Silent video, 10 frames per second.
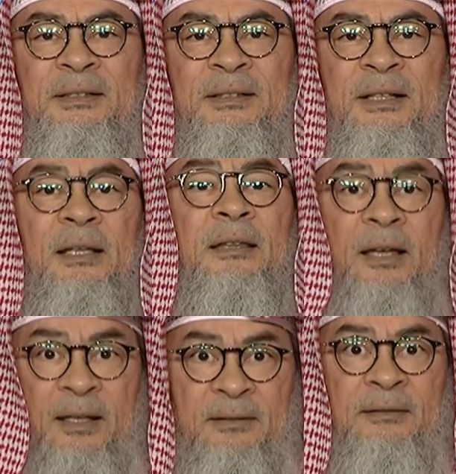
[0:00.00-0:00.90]
and
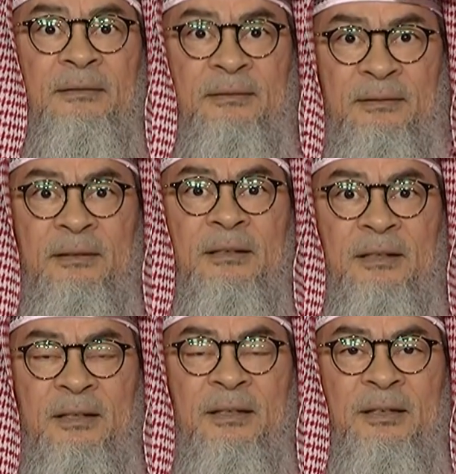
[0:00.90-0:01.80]
then
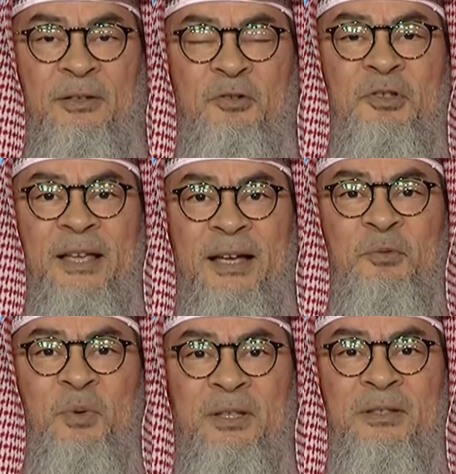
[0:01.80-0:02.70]
you'll get
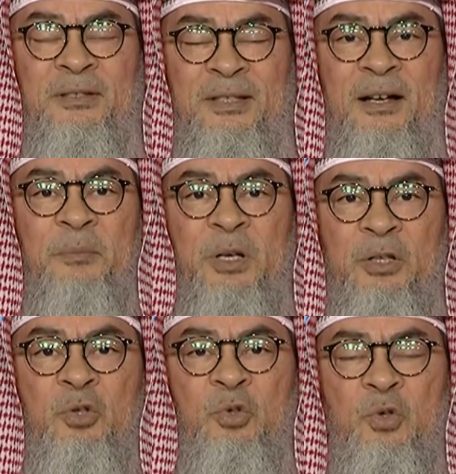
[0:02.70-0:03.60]
what's coming
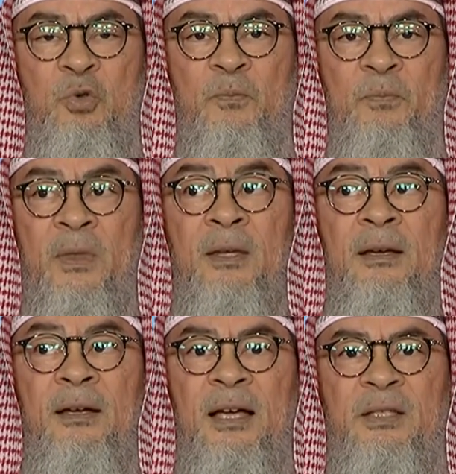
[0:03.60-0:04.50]
to you.
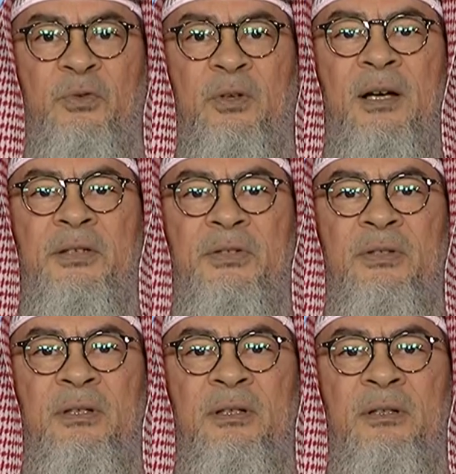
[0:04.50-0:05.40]
As for us,
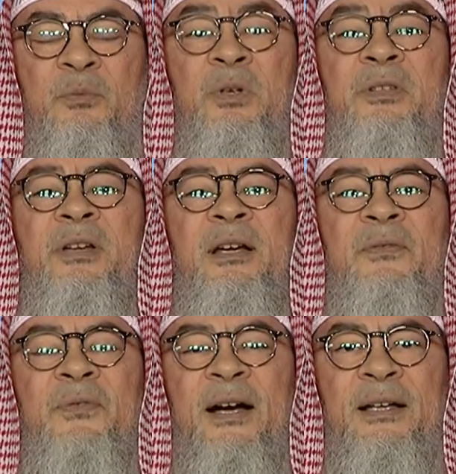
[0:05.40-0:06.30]
we're
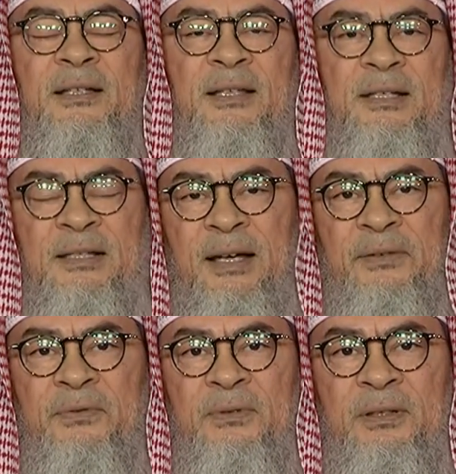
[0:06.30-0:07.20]
terrified in this
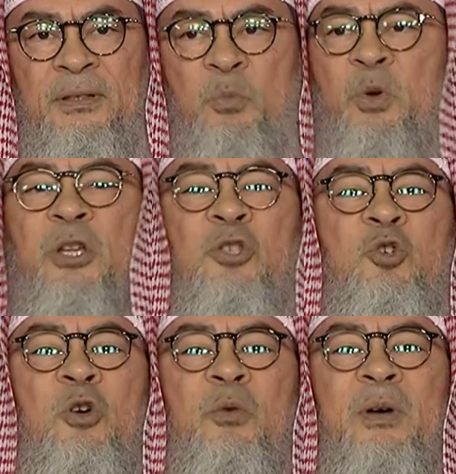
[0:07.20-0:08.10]
life. We
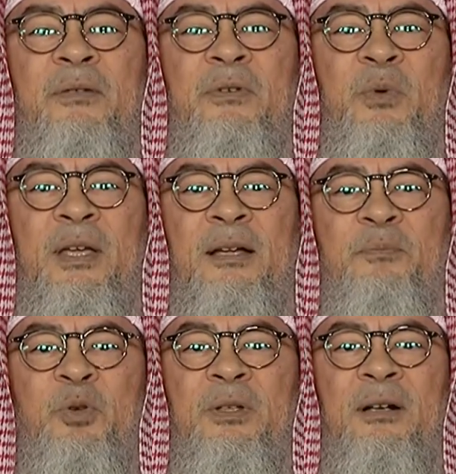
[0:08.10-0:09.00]
enjoy whatever we can
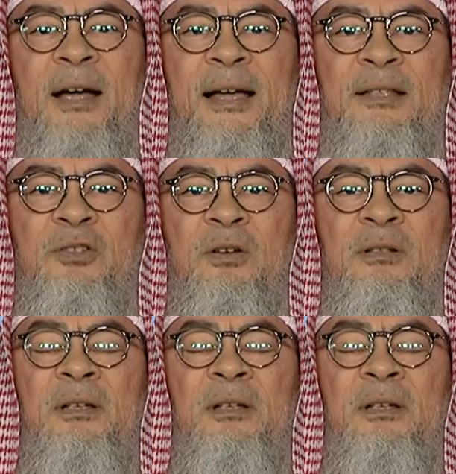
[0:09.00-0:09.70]
put our hands on,